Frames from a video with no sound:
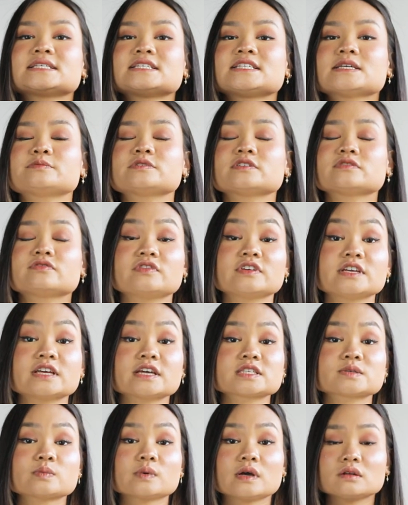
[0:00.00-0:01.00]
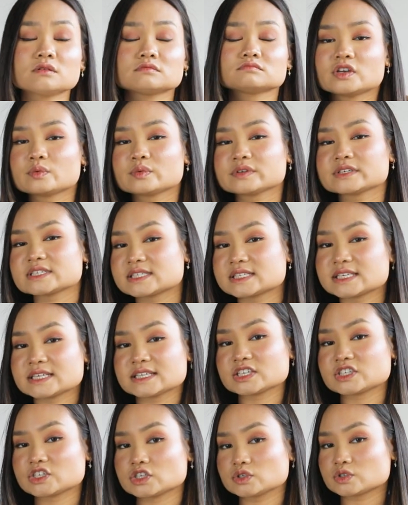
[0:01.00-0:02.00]
dipped V as well. Don't really see
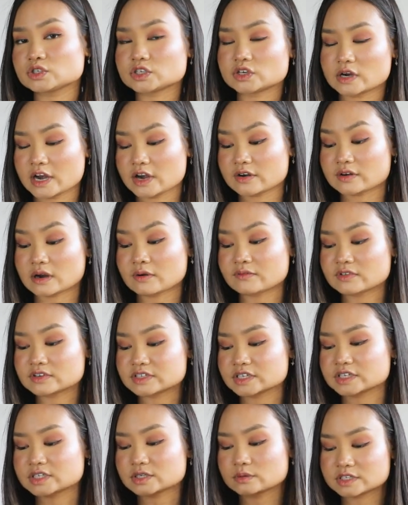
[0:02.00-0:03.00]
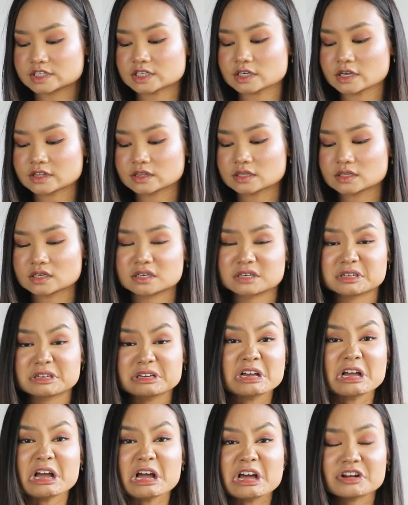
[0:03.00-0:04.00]
this. Usually your hair covers this, so it's not the
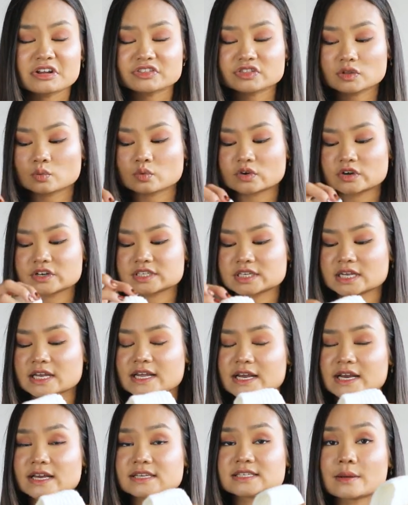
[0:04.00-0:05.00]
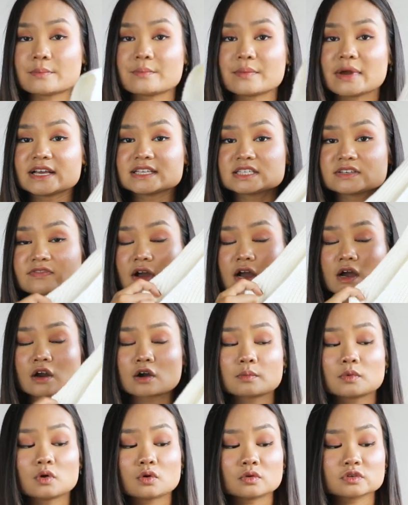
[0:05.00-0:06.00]
not the worst. It has massive
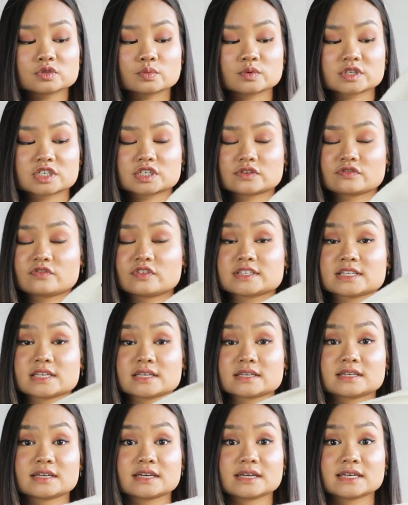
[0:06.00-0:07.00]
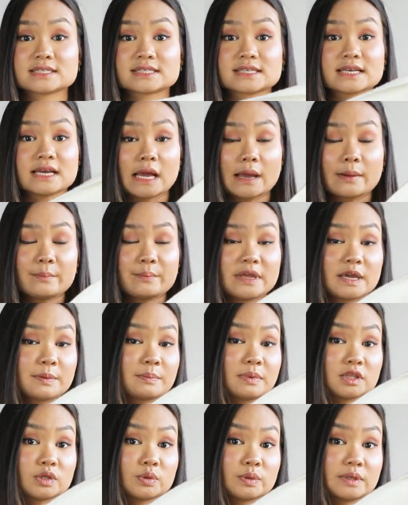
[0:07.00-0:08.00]
armholes, which facilitates big
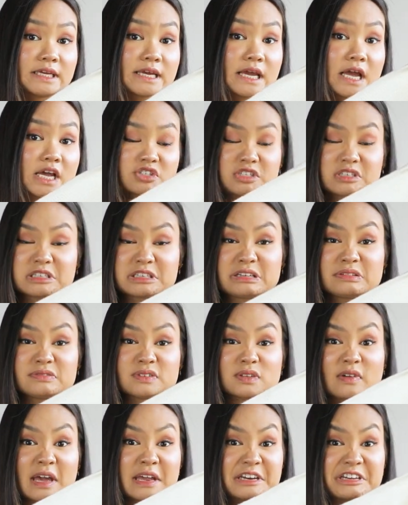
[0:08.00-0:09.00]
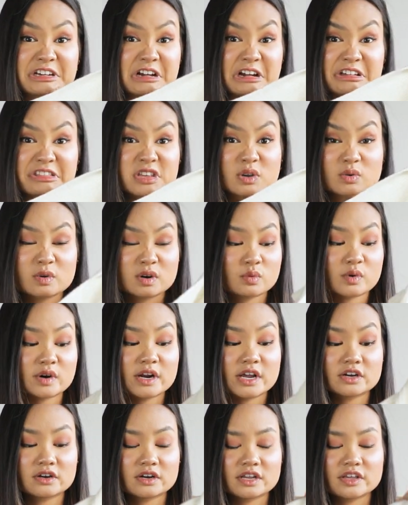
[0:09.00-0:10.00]
balloony sleeves of any kind that you want to wear
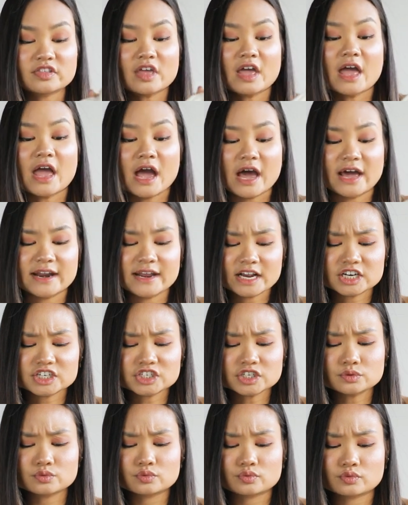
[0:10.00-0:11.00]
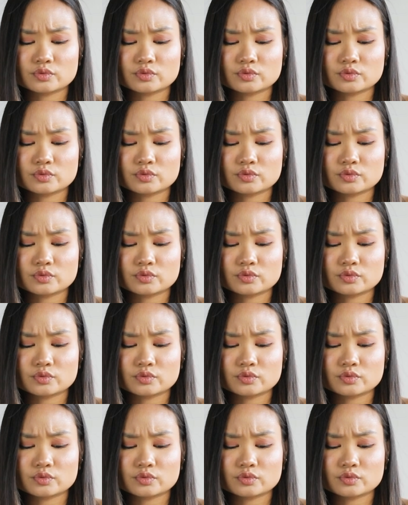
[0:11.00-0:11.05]
underneath, and I actually